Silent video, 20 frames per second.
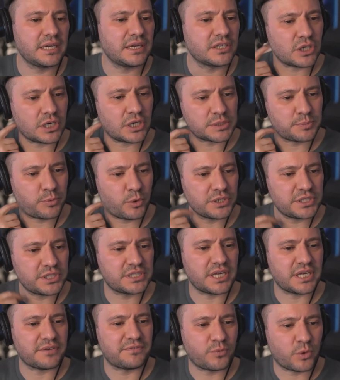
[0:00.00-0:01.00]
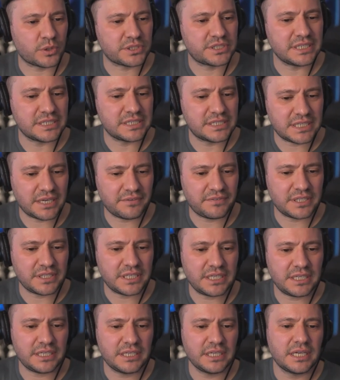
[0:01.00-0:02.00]
Chargepoint is at
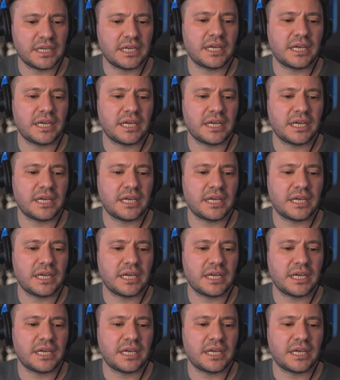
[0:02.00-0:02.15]
1470.